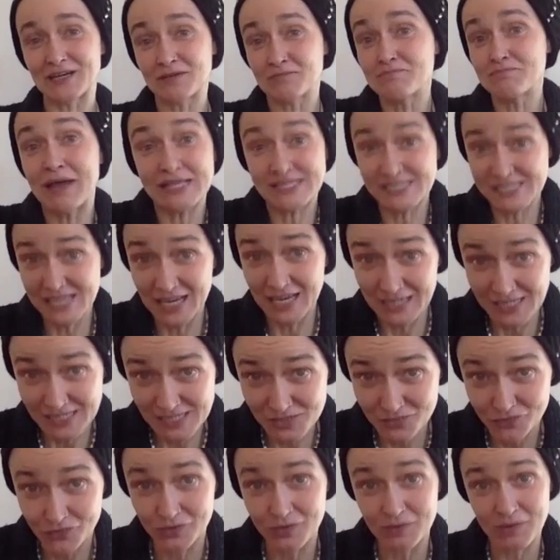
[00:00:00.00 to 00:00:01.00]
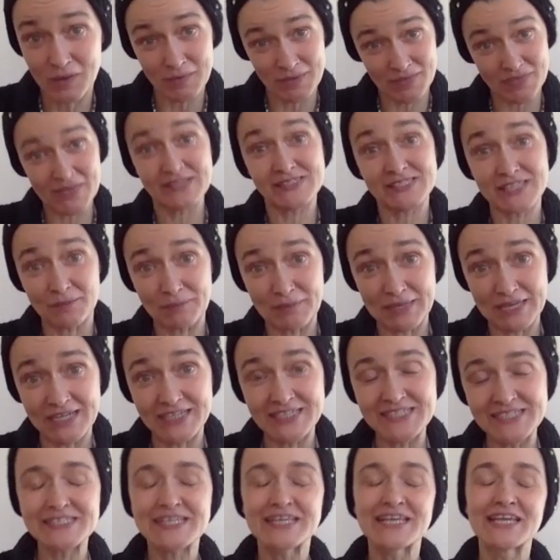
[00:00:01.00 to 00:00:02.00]
my silence for I think some
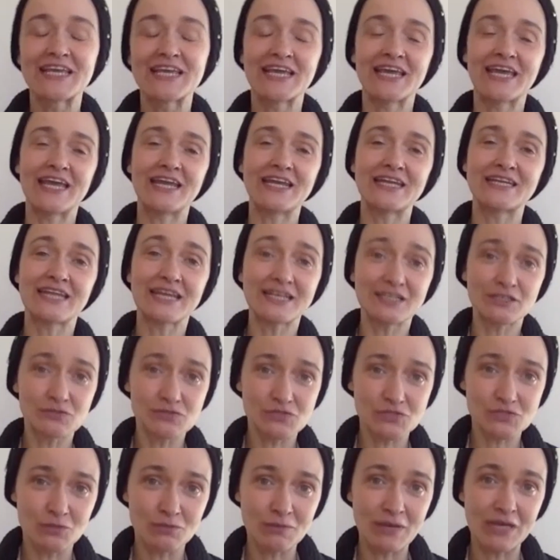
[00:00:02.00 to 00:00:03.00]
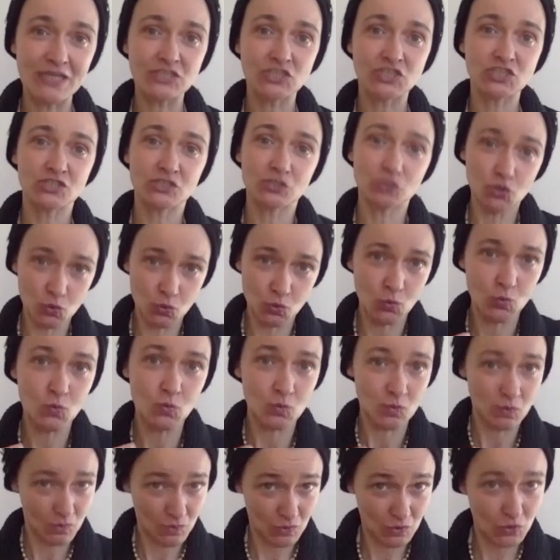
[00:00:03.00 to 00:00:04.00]
years. And thank you so much.
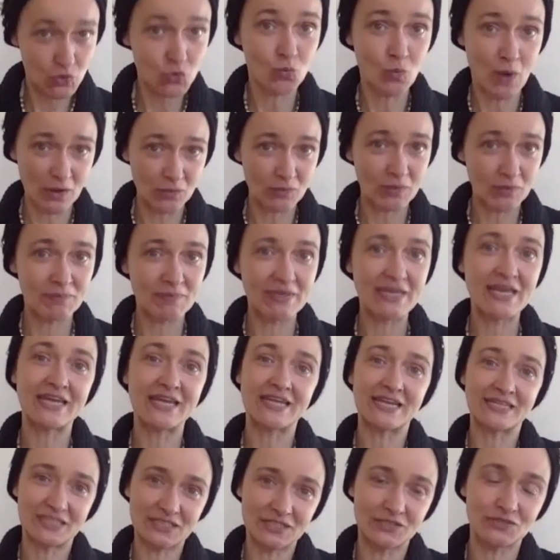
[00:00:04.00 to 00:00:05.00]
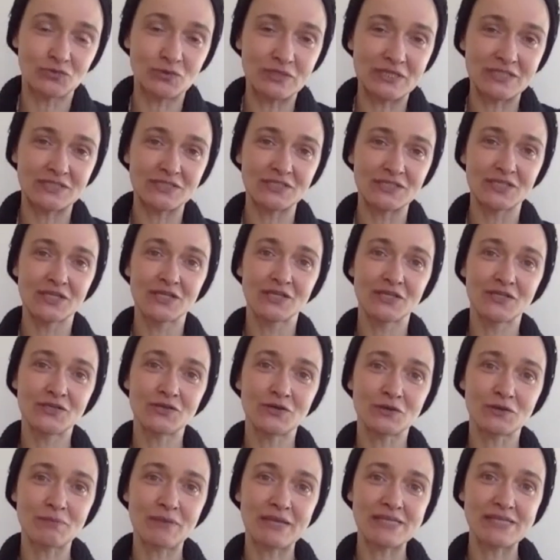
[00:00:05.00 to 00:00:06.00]
You were with me, and I did read
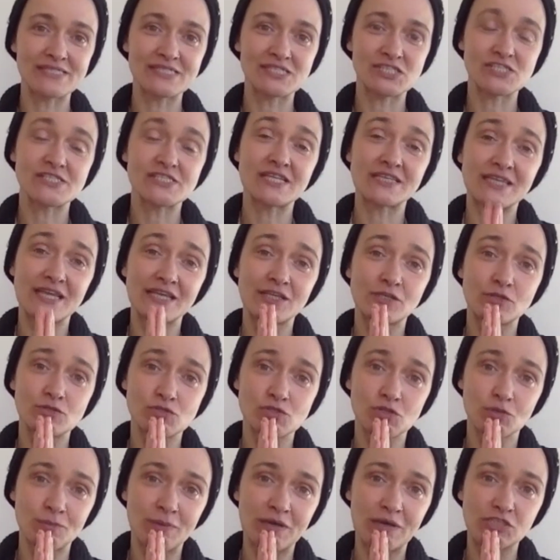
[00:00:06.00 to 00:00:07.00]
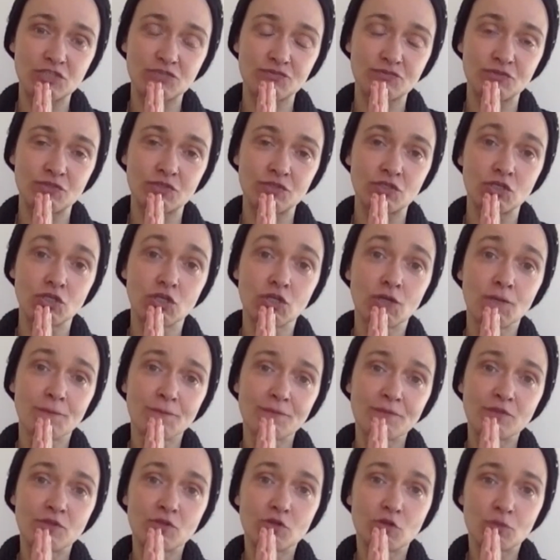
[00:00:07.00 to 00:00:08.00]
your messages, and thank you so much for
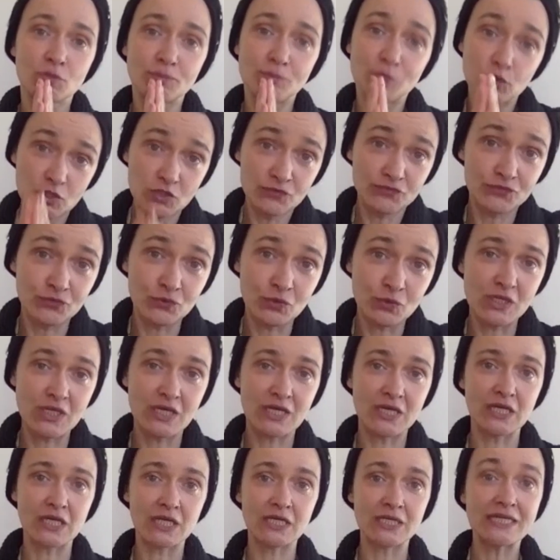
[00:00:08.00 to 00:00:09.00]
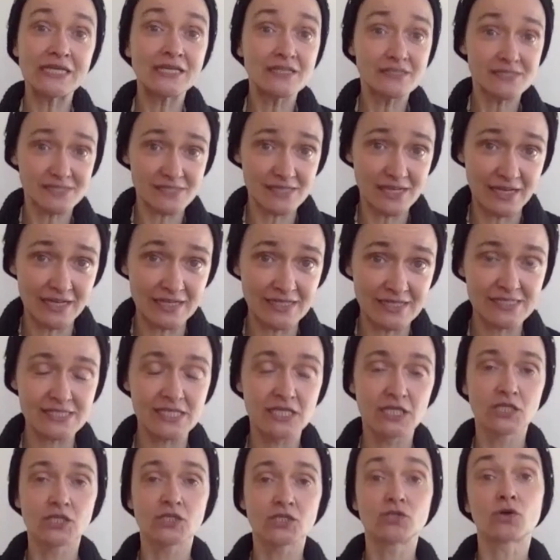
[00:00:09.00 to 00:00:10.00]
your beautiful
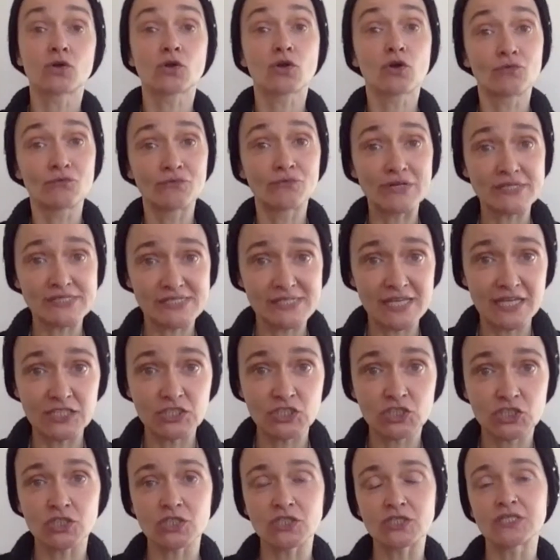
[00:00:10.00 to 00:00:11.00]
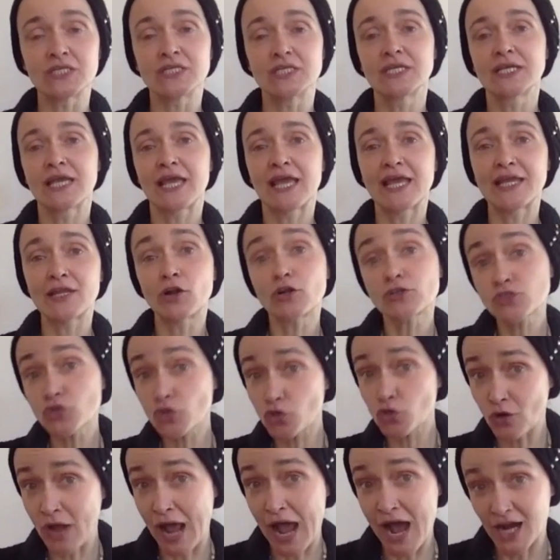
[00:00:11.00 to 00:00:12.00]
insights, your conversation, and also
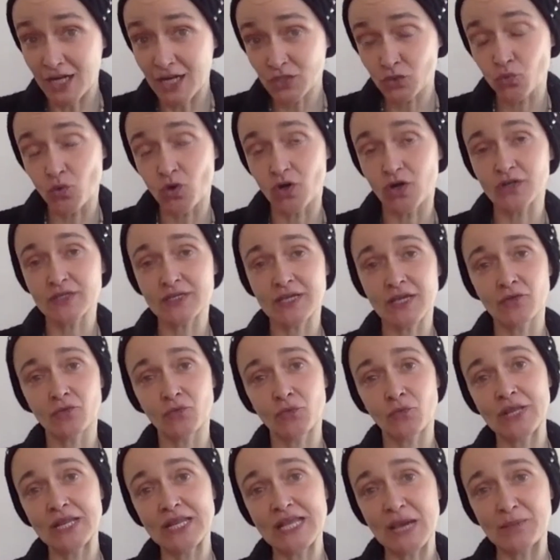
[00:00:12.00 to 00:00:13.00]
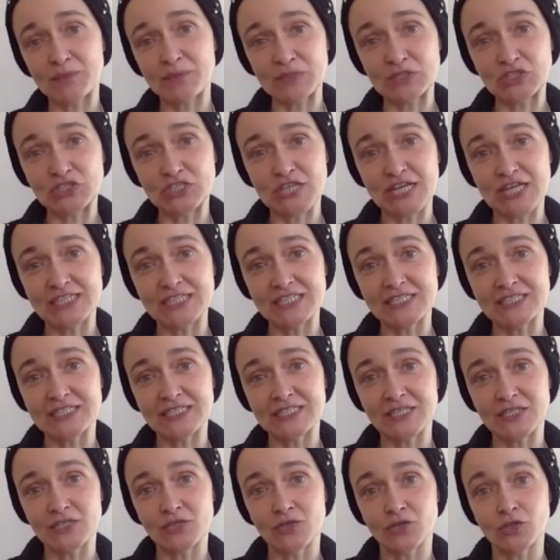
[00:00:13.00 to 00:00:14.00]
your artwork. I really appreciated
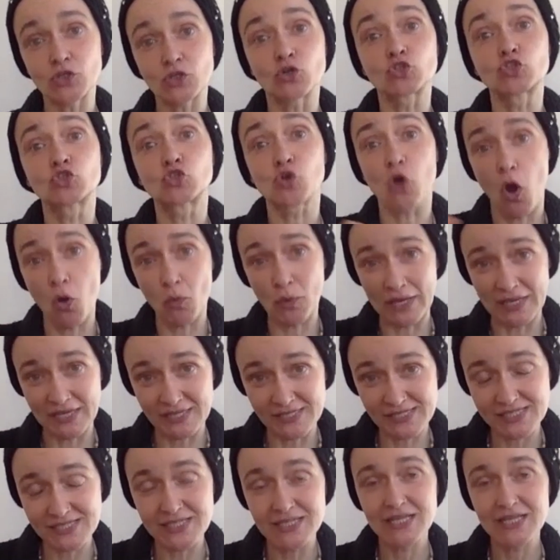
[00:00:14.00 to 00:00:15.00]
your drawings